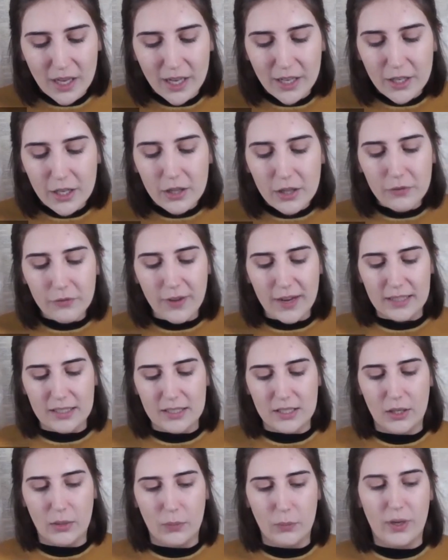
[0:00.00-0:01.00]
Another
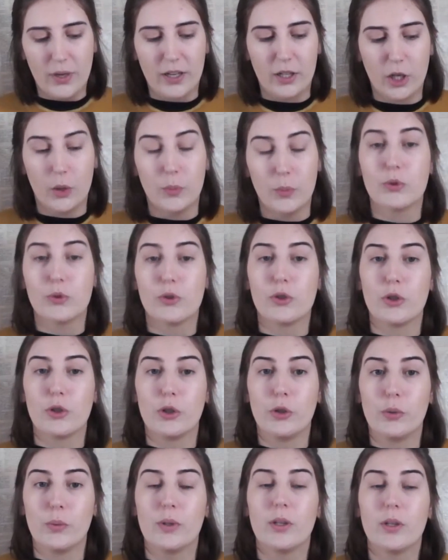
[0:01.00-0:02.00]
factor when it comes
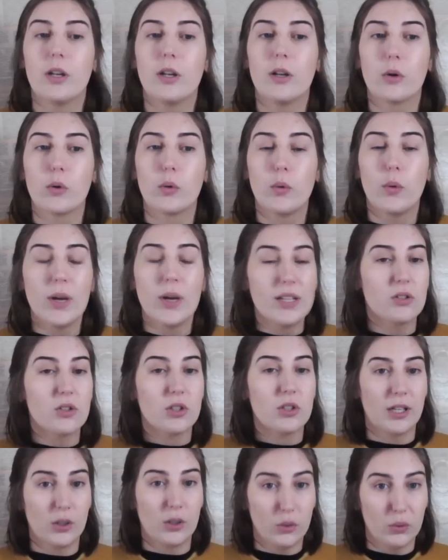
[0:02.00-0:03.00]
to
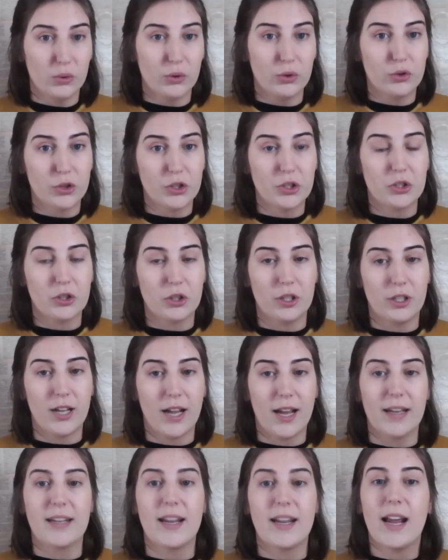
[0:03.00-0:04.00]
questioning your nutrition
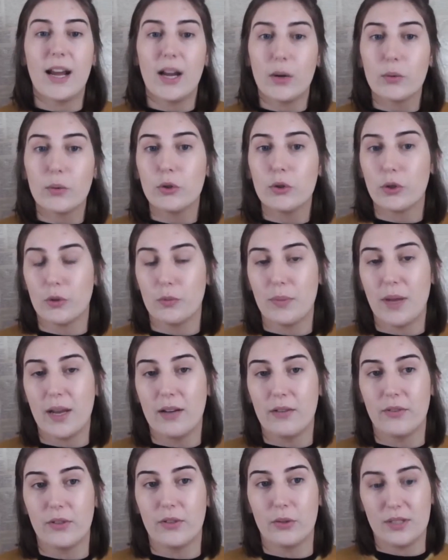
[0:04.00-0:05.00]
and how you can
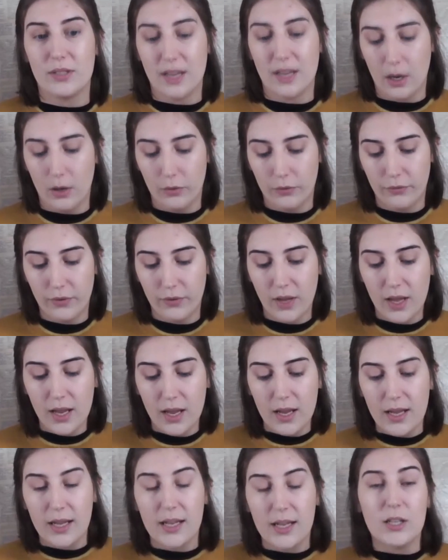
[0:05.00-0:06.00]
benefit yourself
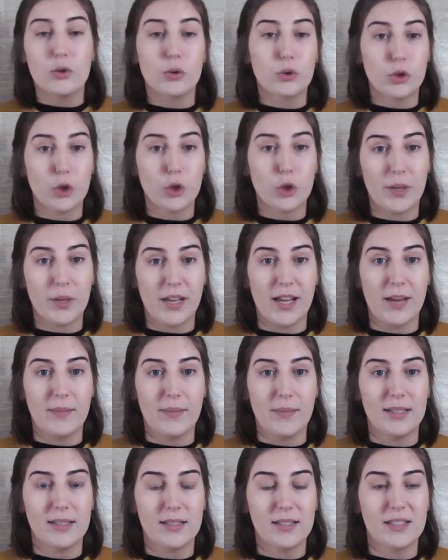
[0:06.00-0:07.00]
is your shopping
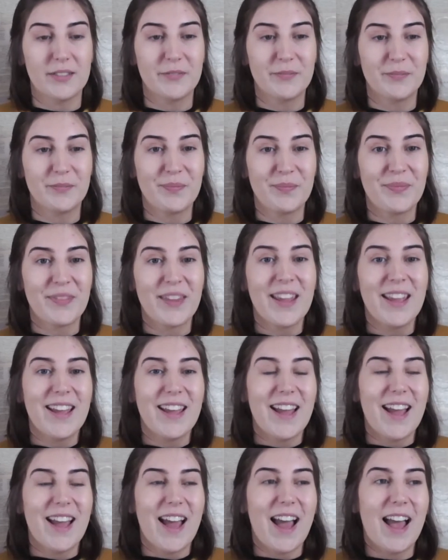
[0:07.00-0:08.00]
habits.
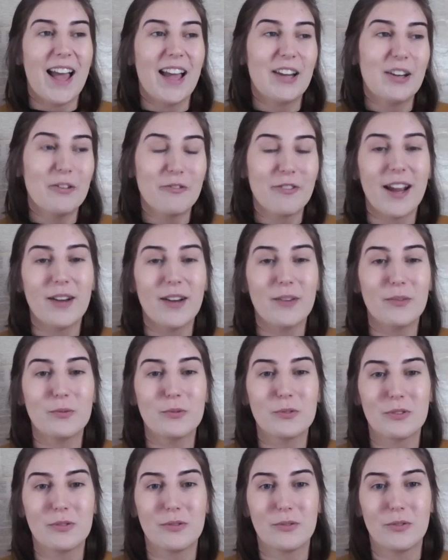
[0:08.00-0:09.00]
Hang
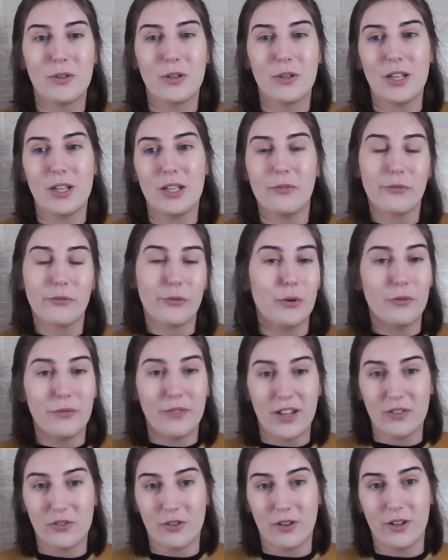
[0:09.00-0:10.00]
around the fruit and
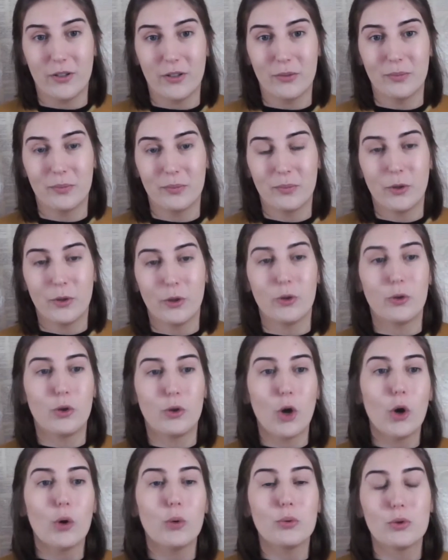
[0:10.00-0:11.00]
veg aisle.
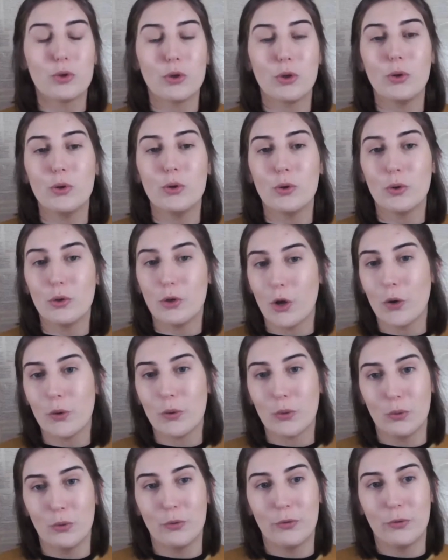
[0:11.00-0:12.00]
Go to your
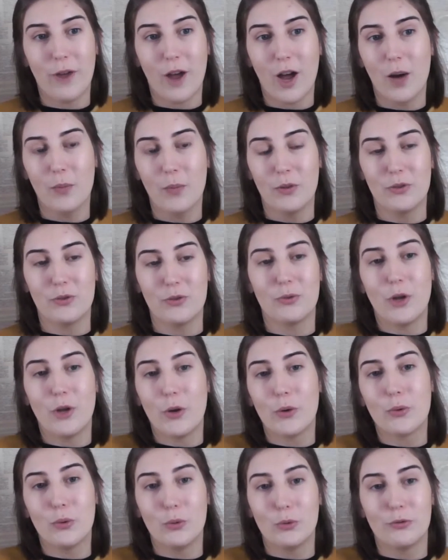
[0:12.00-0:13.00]
local farmers, your
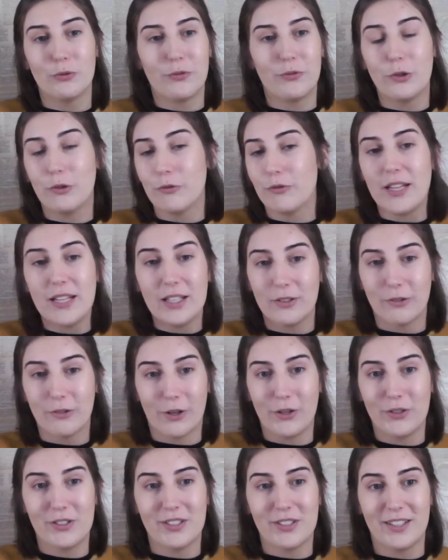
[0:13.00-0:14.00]
local
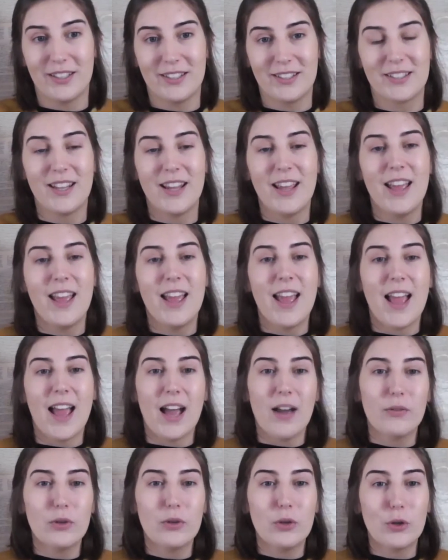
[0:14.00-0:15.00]
greengrocers.
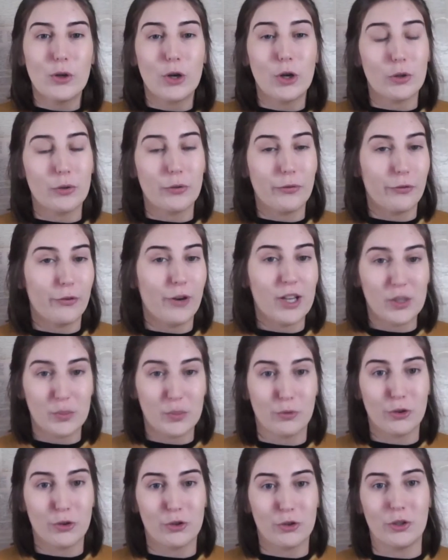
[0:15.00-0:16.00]
Have a look at the
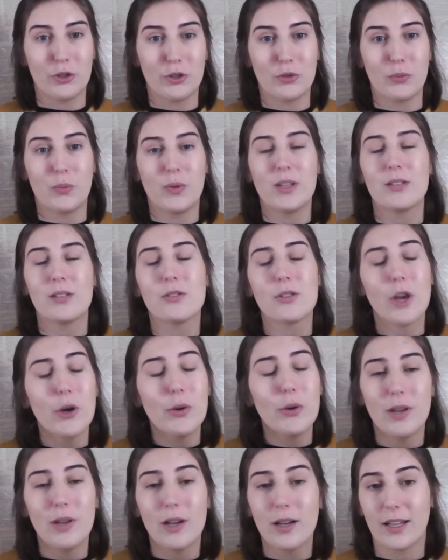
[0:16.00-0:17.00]
fresh produce. We're so
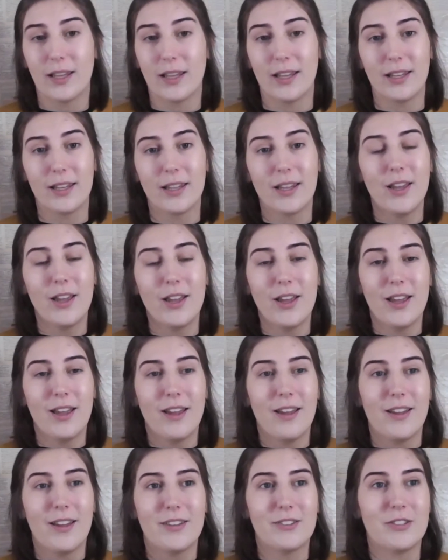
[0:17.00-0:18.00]
lucky
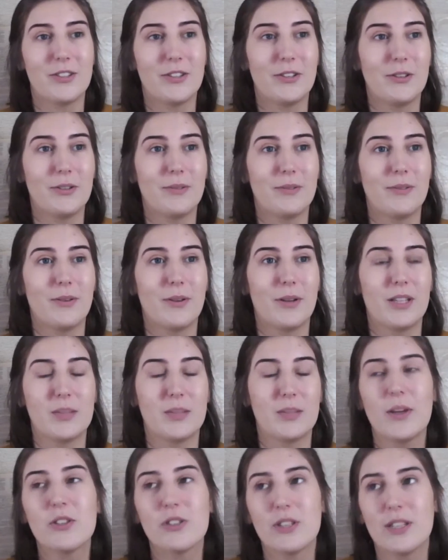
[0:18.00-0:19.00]
to,
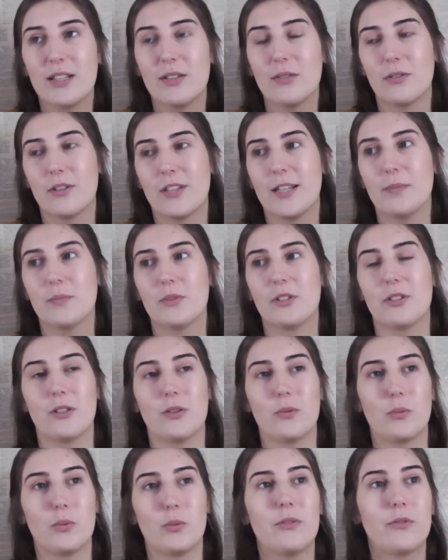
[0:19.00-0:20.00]
especially in
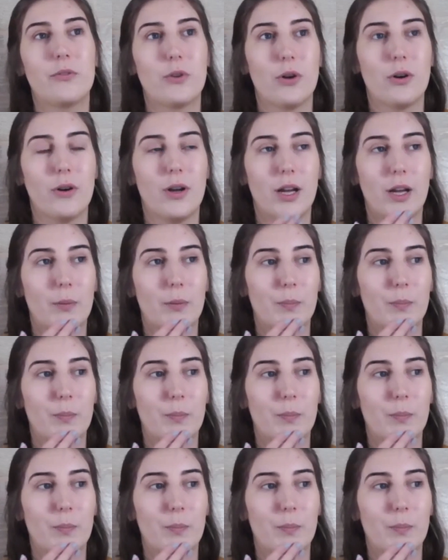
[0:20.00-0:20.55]
Northampton, we've got